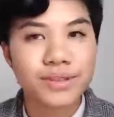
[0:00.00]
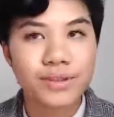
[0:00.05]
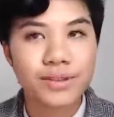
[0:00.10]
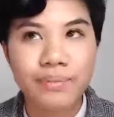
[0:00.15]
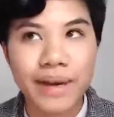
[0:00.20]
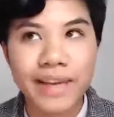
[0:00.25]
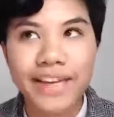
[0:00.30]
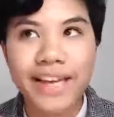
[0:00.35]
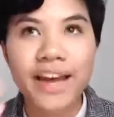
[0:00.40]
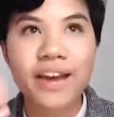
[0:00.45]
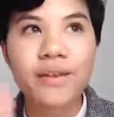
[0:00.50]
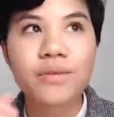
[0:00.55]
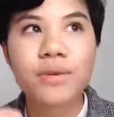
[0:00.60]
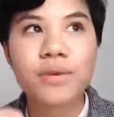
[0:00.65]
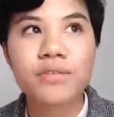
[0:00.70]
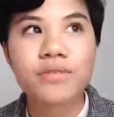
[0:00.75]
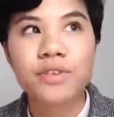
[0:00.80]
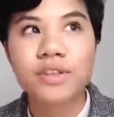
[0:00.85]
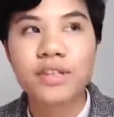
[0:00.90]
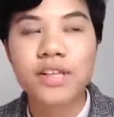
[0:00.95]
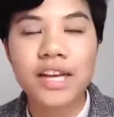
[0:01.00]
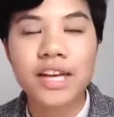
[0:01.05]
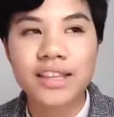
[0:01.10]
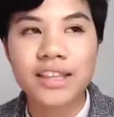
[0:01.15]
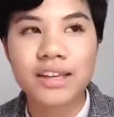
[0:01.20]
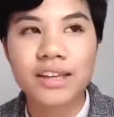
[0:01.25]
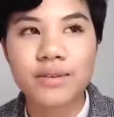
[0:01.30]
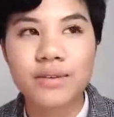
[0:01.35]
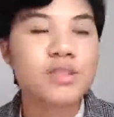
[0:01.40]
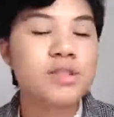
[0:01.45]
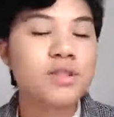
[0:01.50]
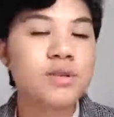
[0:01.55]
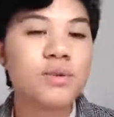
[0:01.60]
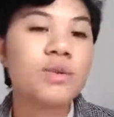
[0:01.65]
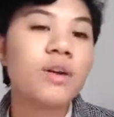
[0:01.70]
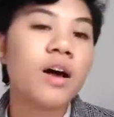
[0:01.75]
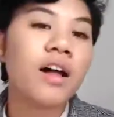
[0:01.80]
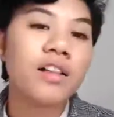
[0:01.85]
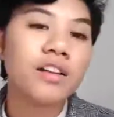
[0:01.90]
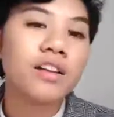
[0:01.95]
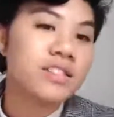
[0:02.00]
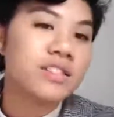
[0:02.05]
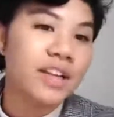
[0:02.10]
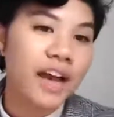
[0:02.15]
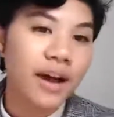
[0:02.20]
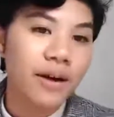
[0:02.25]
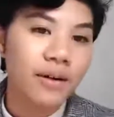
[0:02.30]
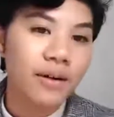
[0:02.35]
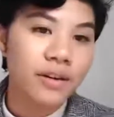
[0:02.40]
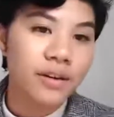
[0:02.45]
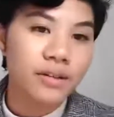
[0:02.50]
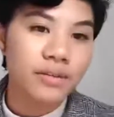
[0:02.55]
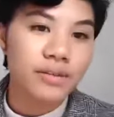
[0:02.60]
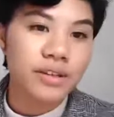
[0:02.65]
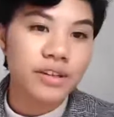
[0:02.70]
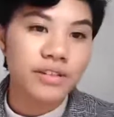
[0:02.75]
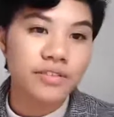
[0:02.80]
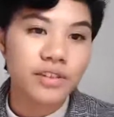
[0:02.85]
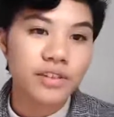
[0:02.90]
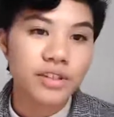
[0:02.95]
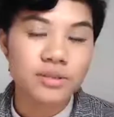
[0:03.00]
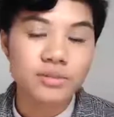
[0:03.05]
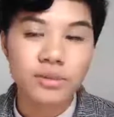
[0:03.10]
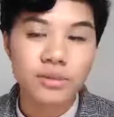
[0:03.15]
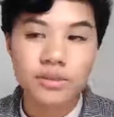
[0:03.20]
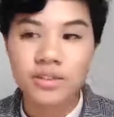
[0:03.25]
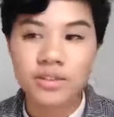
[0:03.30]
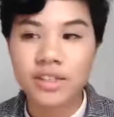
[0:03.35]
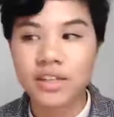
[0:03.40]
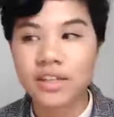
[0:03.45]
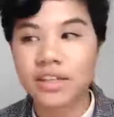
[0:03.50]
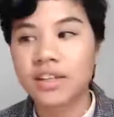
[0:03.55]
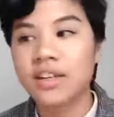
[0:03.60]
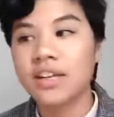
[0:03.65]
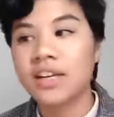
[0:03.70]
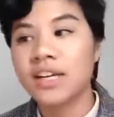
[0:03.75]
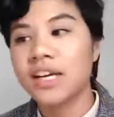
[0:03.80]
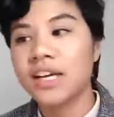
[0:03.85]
my dad worked for, I think it was $2 an hour when he first moved here.